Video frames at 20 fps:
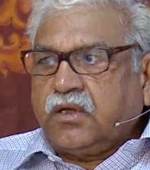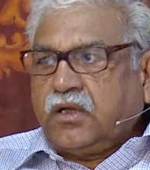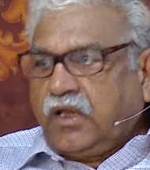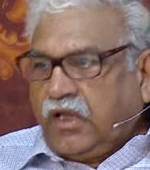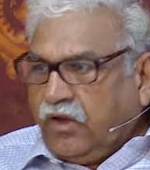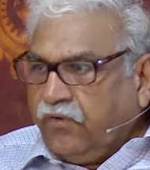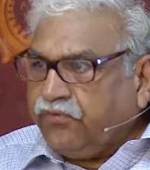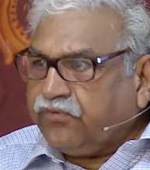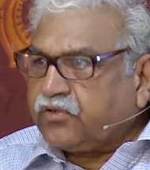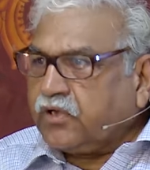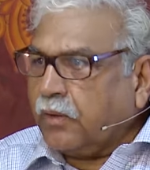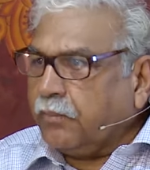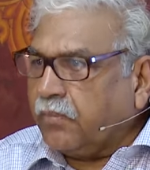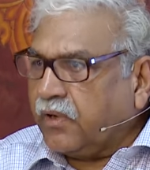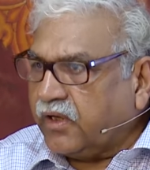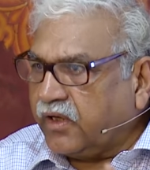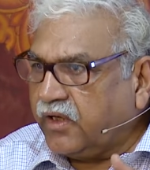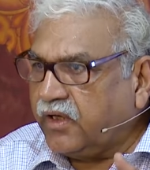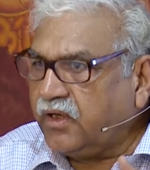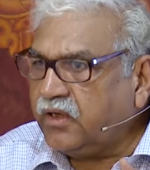If
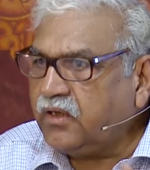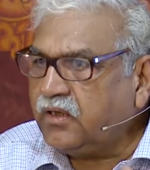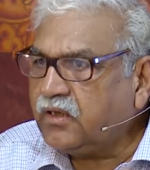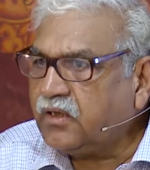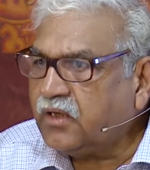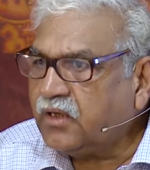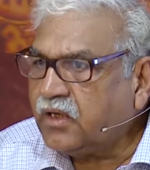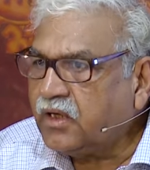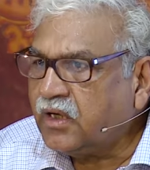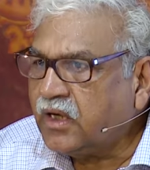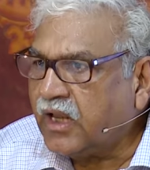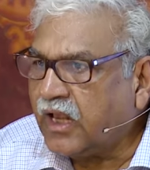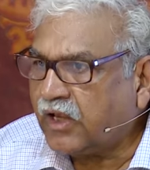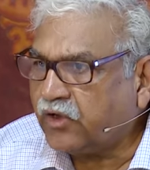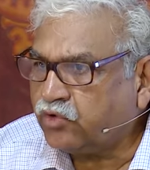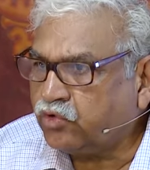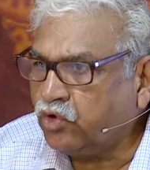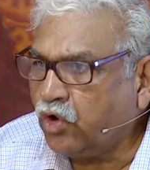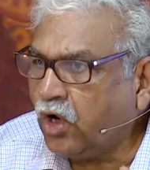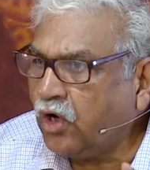somebody
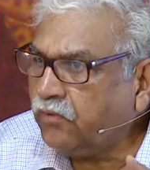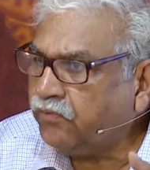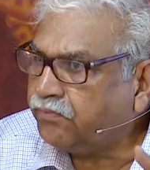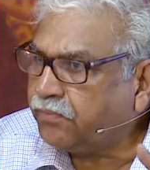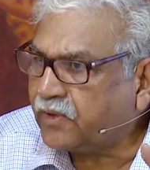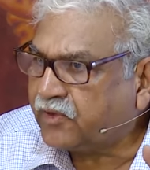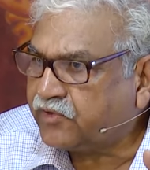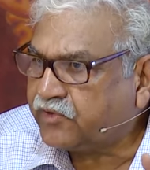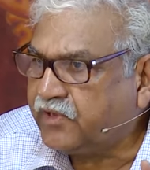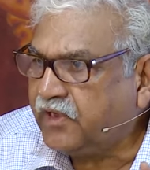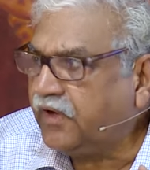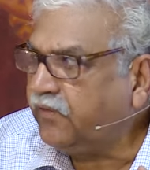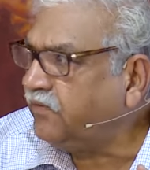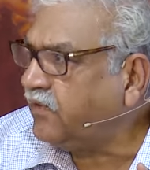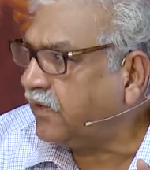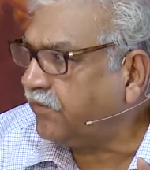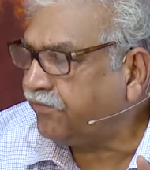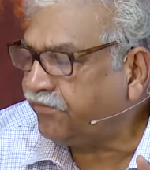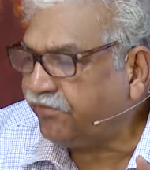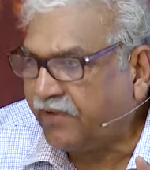has not perceived
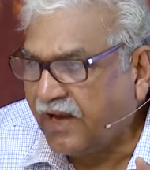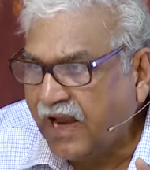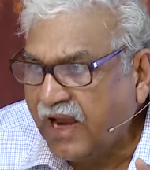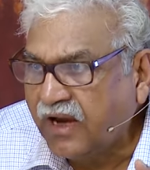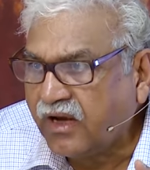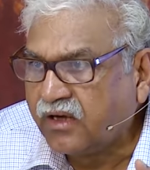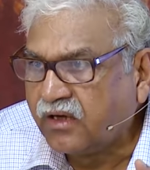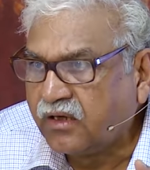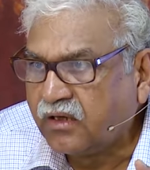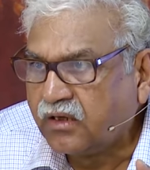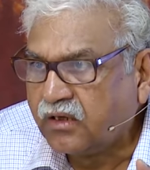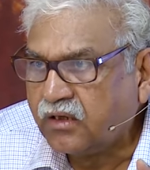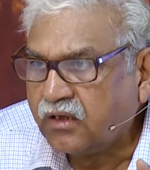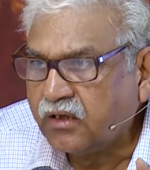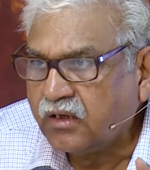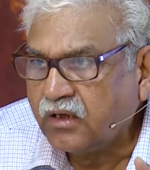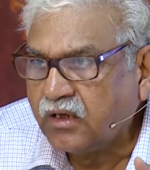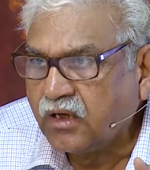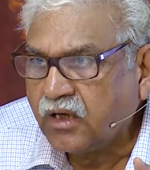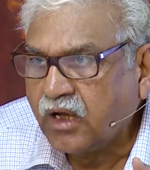a fan,
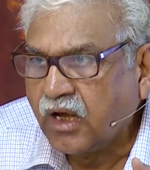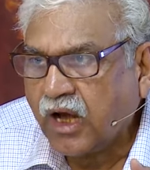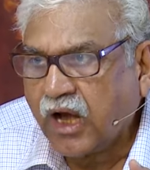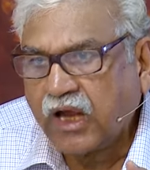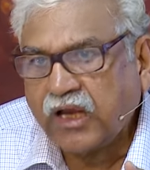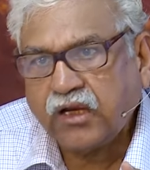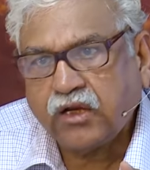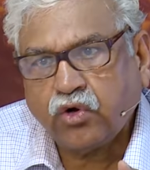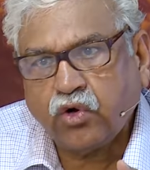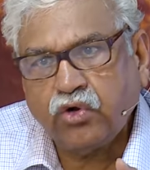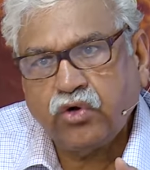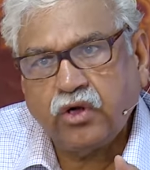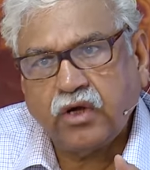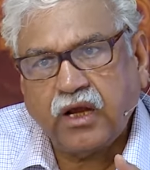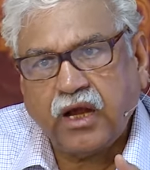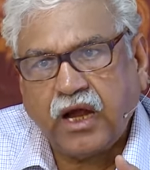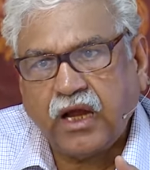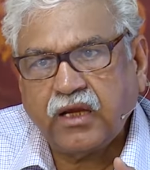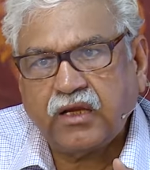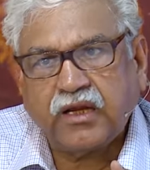I
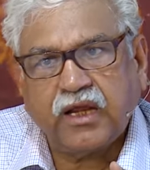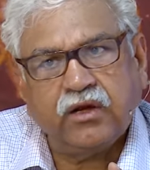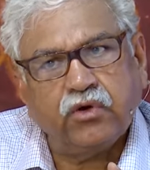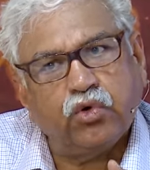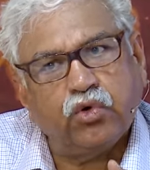can